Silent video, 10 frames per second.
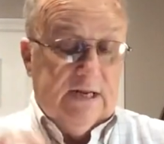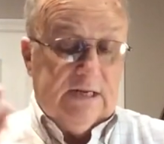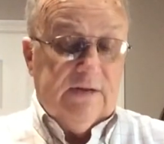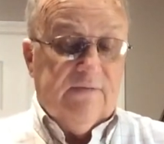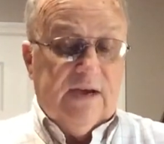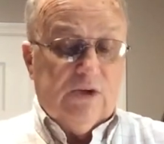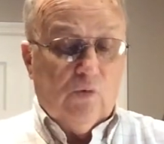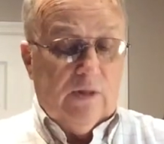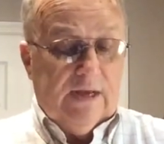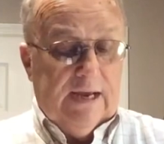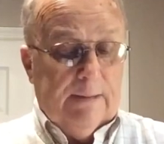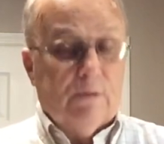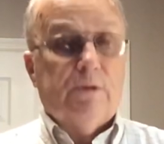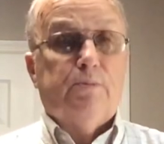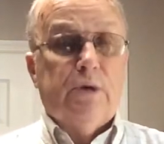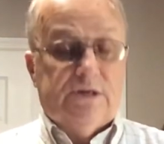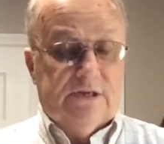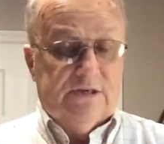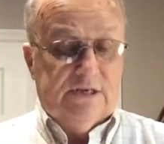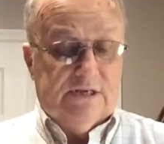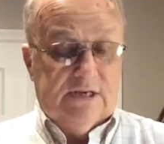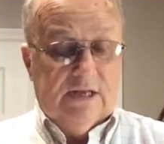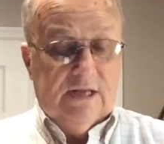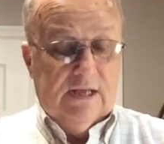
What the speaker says: Hit the vase with a hammer, the priest insisted.